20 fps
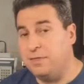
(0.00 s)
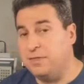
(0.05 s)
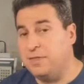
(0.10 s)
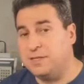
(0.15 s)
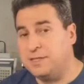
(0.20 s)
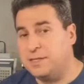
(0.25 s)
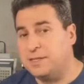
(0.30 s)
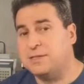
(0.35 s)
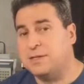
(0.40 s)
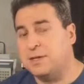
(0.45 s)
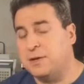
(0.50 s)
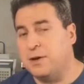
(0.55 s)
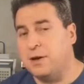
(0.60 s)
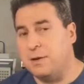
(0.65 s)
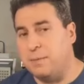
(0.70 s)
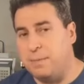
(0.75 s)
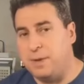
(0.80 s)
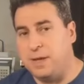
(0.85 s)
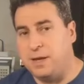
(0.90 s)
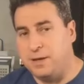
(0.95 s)
this isn't
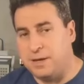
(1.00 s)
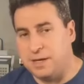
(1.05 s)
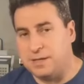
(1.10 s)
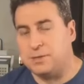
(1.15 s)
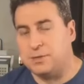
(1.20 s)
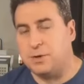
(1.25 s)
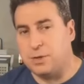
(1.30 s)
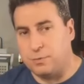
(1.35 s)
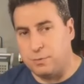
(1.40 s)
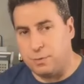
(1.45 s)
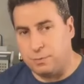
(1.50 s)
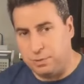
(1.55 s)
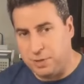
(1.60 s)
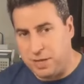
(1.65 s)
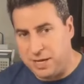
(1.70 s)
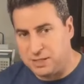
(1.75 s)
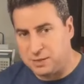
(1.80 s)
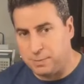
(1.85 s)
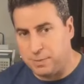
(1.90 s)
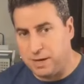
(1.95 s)
going to be necessarily the
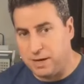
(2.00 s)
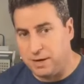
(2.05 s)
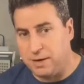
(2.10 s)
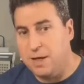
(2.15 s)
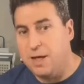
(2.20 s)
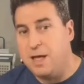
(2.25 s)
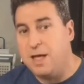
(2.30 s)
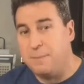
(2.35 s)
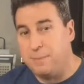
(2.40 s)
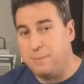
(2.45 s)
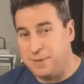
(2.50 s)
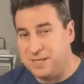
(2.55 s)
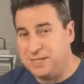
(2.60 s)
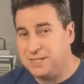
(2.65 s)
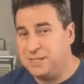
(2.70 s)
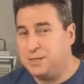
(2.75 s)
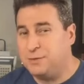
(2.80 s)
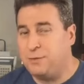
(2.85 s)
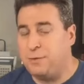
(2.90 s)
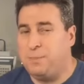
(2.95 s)
replacement, but
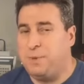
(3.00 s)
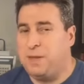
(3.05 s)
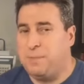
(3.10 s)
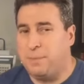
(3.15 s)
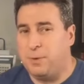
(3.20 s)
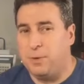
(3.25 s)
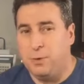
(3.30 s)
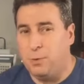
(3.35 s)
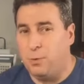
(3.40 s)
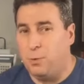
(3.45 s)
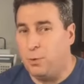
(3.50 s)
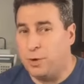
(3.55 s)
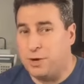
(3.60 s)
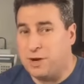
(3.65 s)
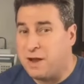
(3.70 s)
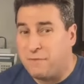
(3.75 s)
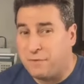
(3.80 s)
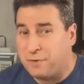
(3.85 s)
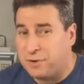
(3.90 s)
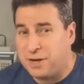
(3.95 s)
this is for people who were
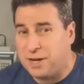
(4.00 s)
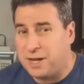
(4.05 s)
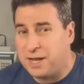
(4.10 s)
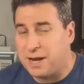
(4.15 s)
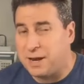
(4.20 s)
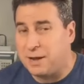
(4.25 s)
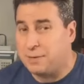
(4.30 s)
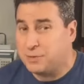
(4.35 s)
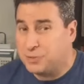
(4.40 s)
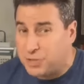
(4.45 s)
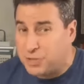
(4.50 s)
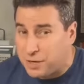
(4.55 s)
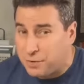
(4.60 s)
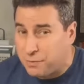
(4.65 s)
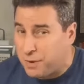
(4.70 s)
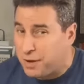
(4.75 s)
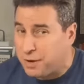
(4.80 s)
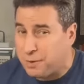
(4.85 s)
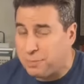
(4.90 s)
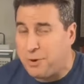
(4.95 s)
never going to get a
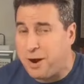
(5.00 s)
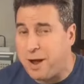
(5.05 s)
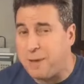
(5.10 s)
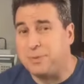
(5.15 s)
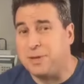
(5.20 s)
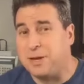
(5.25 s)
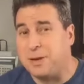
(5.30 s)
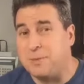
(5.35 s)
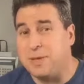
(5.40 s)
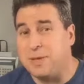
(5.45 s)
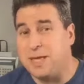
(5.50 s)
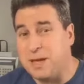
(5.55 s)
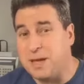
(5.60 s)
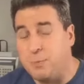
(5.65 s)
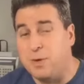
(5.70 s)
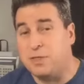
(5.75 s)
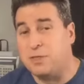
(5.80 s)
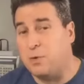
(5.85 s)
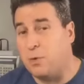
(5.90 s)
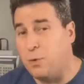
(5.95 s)
generator probably to
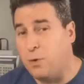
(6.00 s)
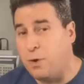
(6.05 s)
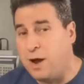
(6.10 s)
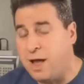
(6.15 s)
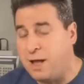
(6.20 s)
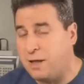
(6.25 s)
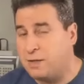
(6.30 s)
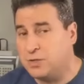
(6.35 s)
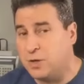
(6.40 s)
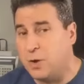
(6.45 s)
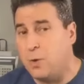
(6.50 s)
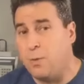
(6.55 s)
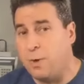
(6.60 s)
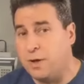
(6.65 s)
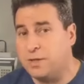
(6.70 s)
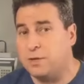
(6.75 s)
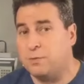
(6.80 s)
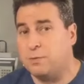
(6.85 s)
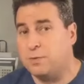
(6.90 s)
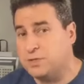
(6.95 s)
begin with, or don't
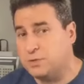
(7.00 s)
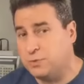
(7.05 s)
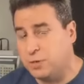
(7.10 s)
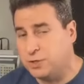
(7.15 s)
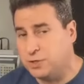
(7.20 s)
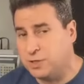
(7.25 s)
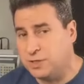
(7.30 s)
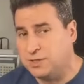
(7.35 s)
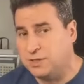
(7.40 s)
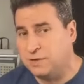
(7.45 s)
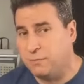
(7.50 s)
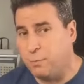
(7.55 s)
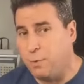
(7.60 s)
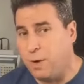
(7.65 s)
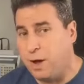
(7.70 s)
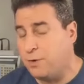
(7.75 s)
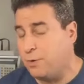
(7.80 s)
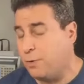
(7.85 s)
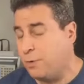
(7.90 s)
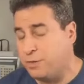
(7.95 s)
want the restrictions of
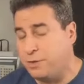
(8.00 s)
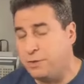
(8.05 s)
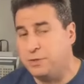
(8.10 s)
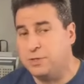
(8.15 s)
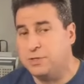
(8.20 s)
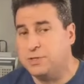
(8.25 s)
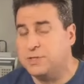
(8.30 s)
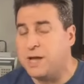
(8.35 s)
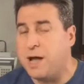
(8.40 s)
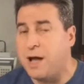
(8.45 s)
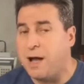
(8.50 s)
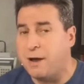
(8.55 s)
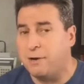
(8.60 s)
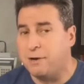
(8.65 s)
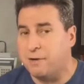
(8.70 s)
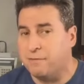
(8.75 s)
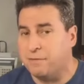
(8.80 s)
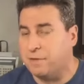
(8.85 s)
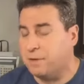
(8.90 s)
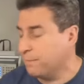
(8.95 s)
one, or they're just
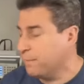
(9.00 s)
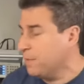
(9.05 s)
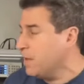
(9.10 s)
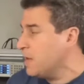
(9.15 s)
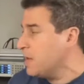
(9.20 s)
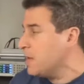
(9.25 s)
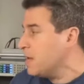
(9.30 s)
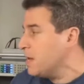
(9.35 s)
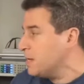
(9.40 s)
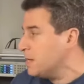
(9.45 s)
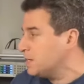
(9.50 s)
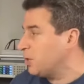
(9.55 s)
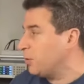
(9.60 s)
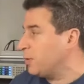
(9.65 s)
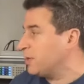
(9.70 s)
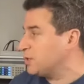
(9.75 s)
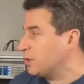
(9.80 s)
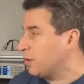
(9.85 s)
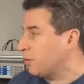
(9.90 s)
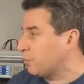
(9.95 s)
tired of them.
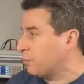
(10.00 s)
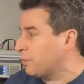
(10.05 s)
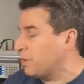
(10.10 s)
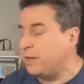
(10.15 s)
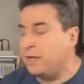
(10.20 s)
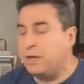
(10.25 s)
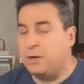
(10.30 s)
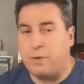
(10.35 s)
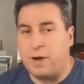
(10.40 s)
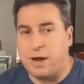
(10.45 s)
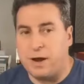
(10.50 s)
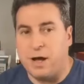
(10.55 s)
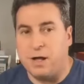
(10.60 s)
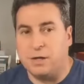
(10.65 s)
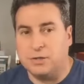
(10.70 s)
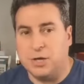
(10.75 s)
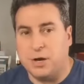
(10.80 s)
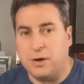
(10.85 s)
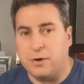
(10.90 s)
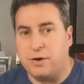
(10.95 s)
So it's a really great
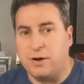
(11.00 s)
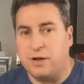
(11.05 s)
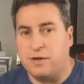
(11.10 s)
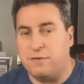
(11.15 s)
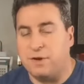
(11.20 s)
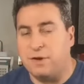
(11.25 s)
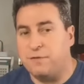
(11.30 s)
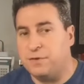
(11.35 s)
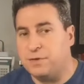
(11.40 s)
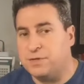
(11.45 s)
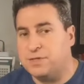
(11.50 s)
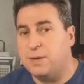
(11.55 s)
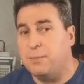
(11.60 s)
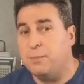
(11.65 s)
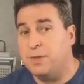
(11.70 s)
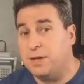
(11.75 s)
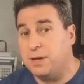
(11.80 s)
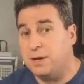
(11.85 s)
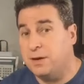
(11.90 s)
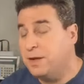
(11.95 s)
alternative. And if you're
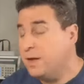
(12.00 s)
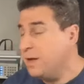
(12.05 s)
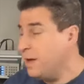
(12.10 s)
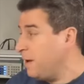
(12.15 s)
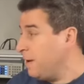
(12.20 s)
someone that